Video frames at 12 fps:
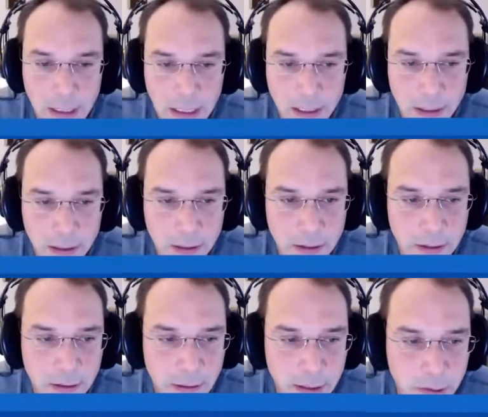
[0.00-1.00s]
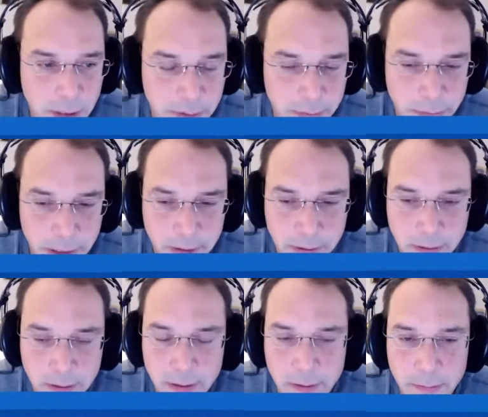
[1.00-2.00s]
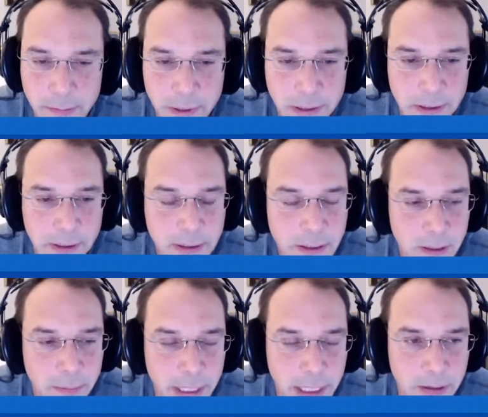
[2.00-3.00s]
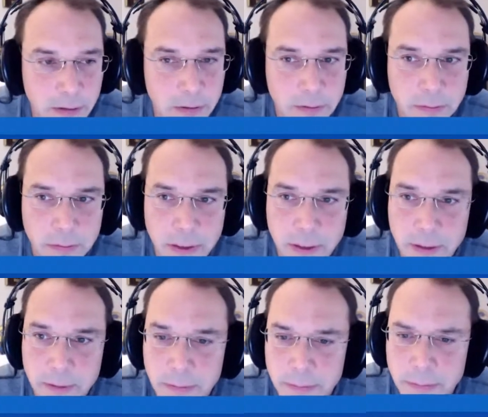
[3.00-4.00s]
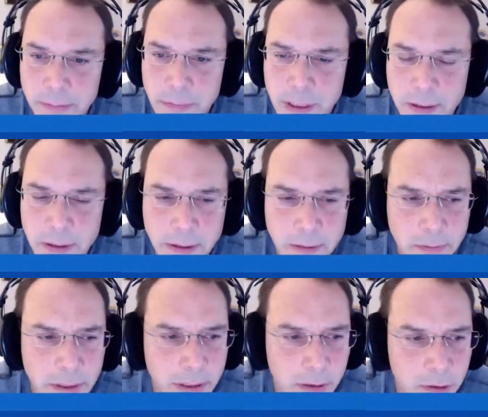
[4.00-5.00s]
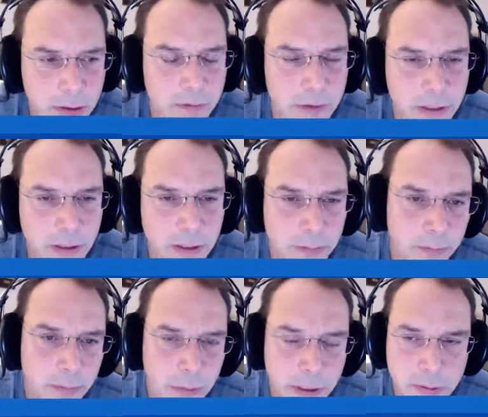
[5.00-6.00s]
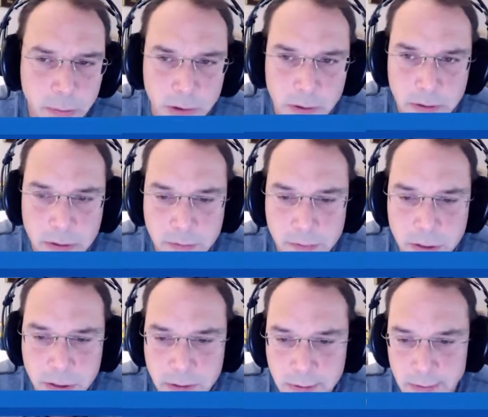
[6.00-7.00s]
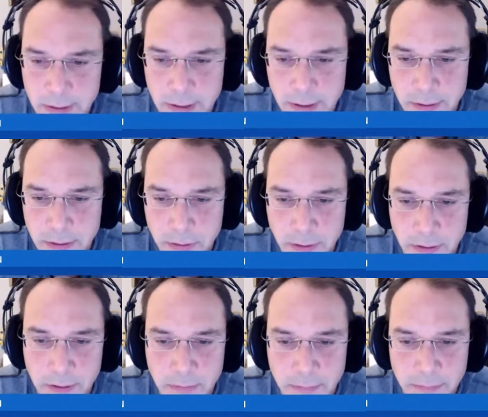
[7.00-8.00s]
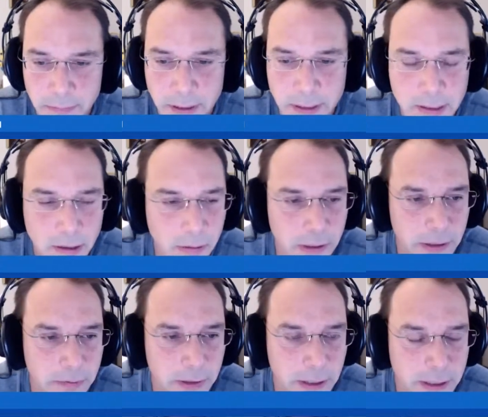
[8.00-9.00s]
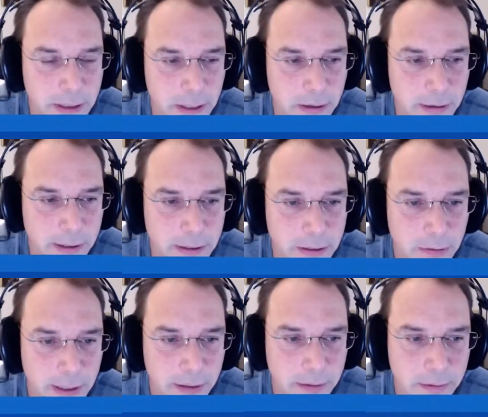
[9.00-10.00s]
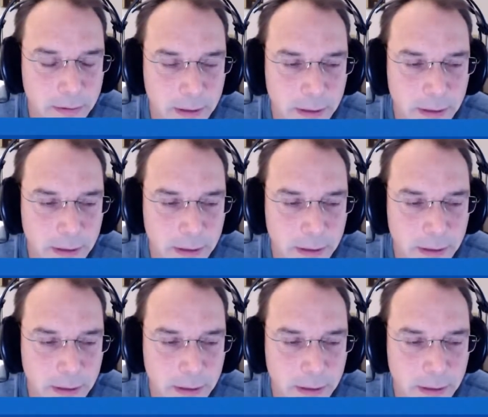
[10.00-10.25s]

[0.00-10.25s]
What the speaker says: Hey, thanks for having me. I'm Tom Naidu at Lucid Vision. I'm principal at Lucid Vision, doing consulting in various areas around